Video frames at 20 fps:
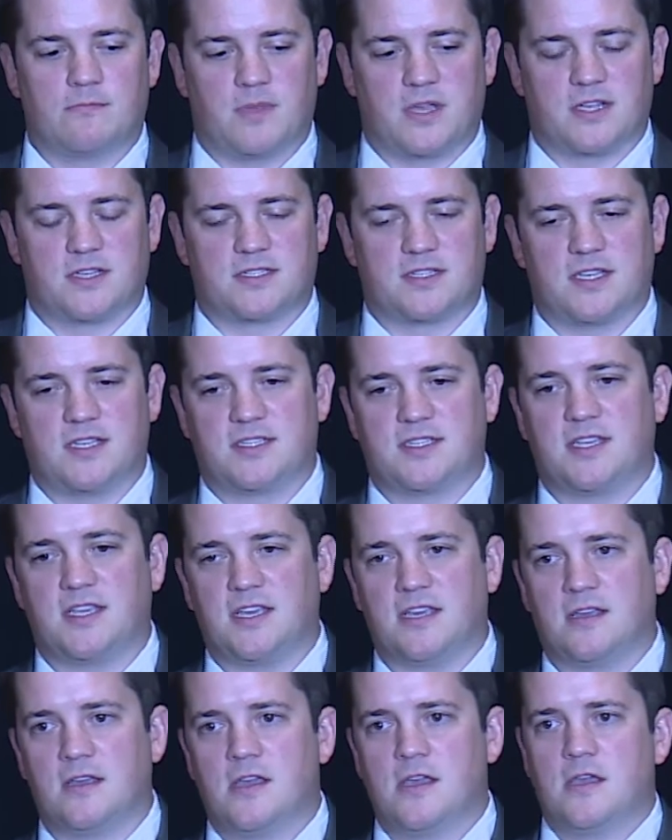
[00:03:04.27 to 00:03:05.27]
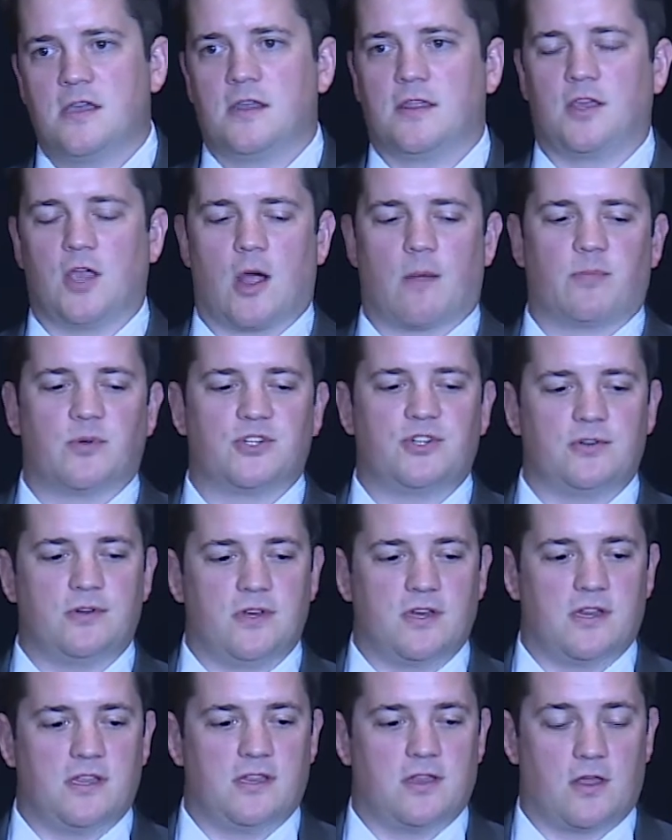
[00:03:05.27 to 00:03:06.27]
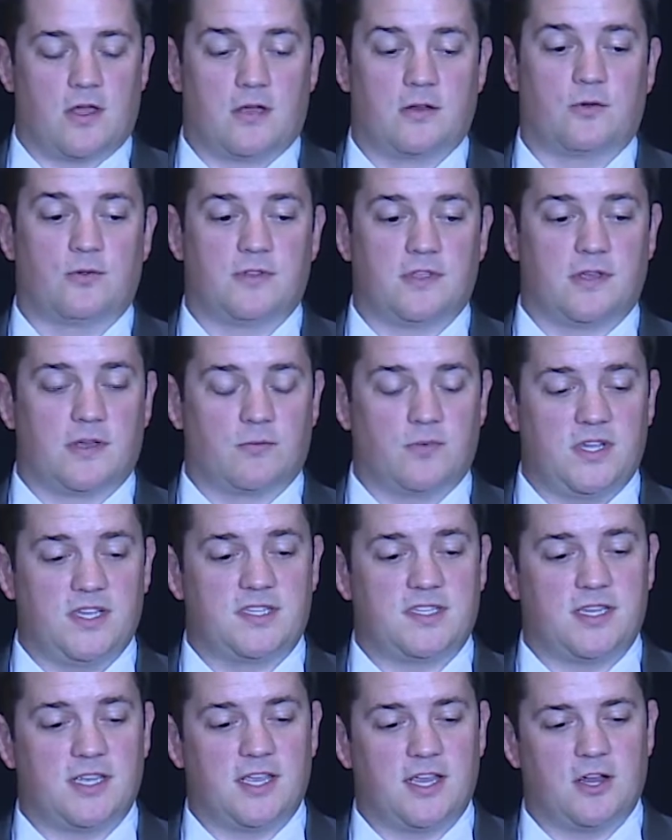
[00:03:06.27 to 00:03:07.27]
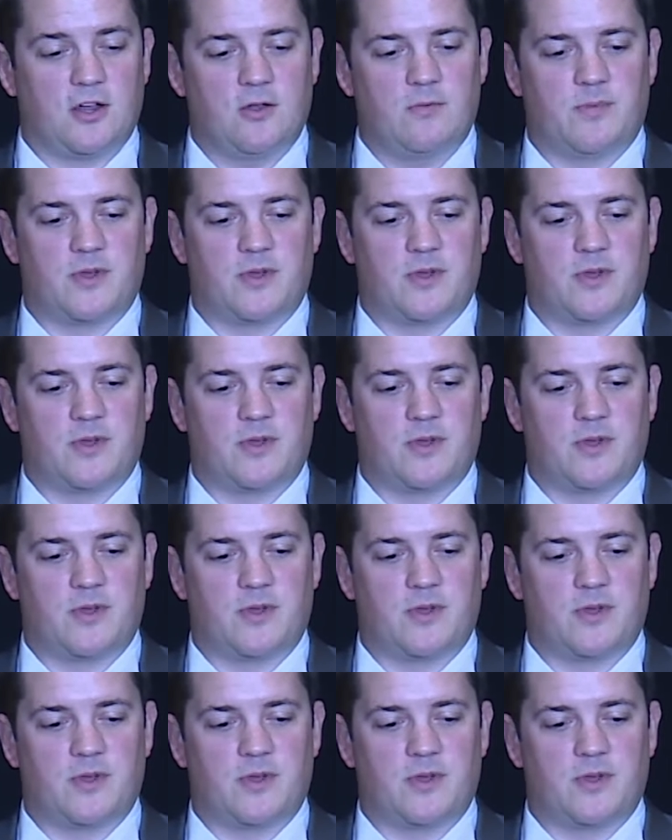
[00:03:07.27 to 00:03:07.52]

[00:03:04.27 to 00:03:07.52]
because they see the opportunity not only that we see here,